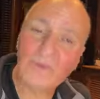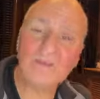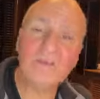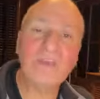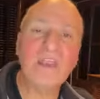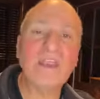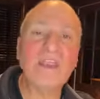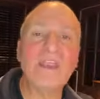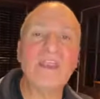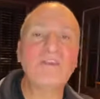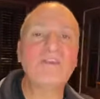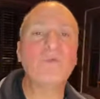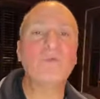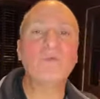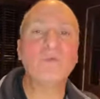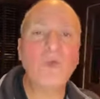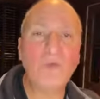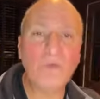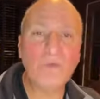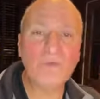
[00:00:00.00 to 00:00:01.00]
and the answer
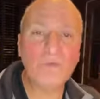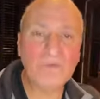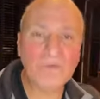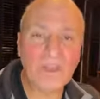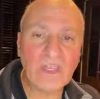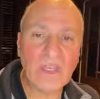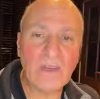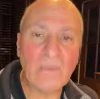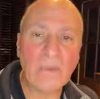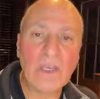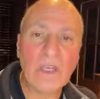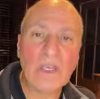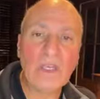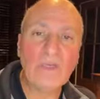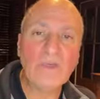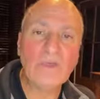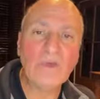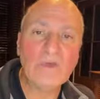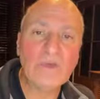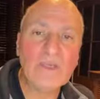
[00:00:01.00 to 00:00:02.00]
was always the same:
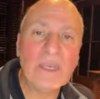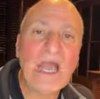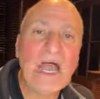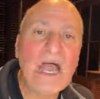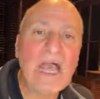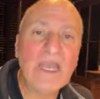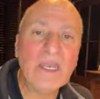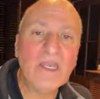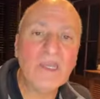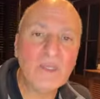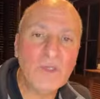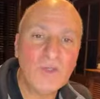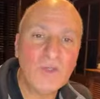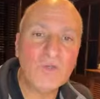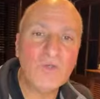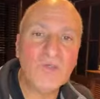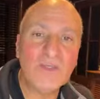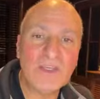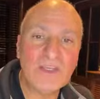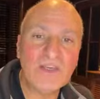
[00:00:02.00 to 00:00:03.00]
do not
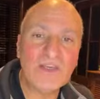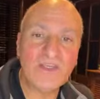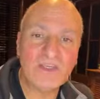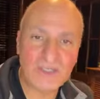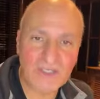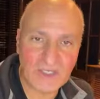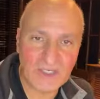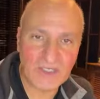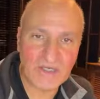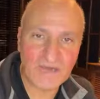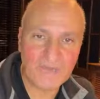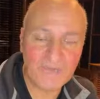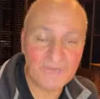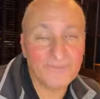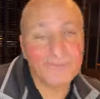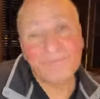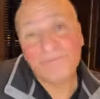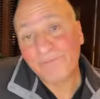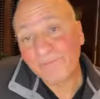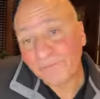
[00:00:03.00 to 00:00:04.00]
use it in the cheek.
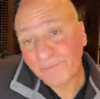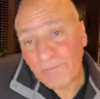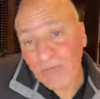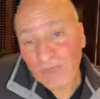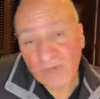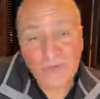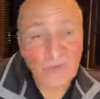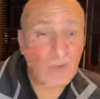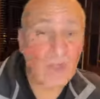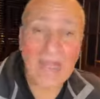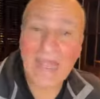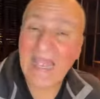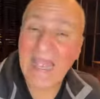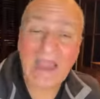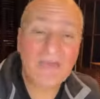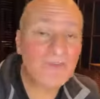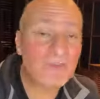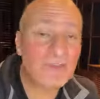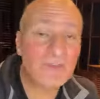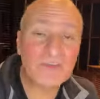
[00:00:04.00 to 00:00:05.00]
So I
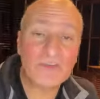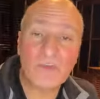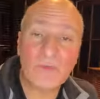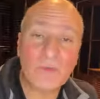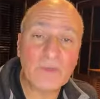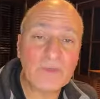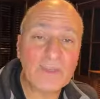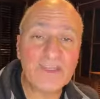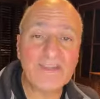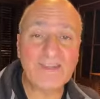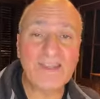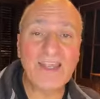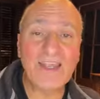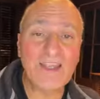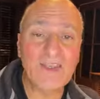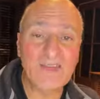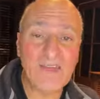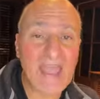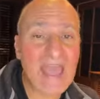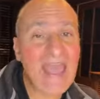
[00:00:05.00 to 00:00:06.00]
have to listen to what they
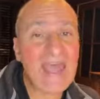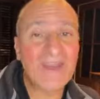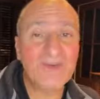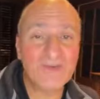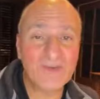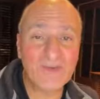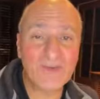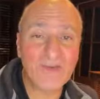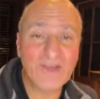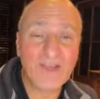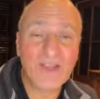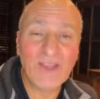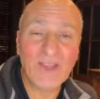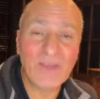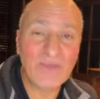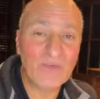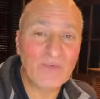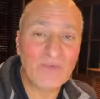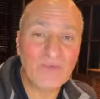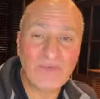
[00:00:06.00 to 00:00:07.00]
say. They've had it for
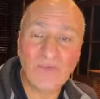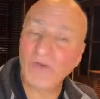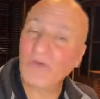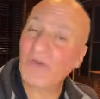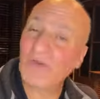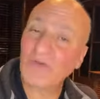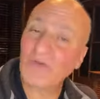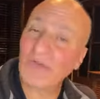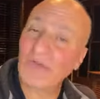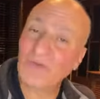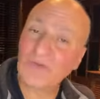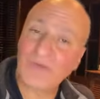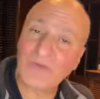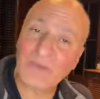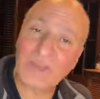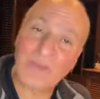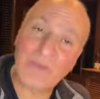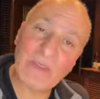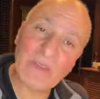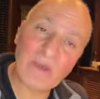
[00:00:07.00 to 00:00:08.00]
3 or 4 years, and I'm
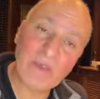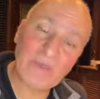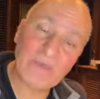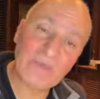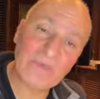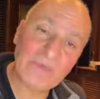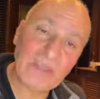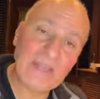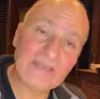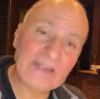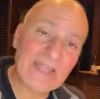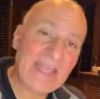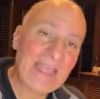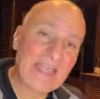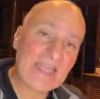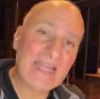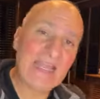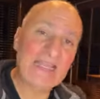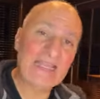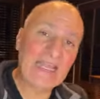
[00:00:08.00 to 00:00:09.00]
sure they made all the mistakes.
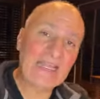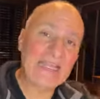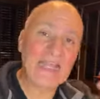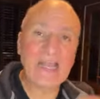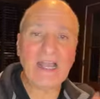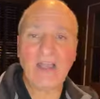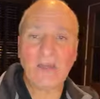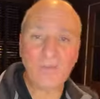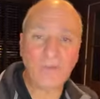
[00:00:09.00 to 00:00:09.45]
Kind of like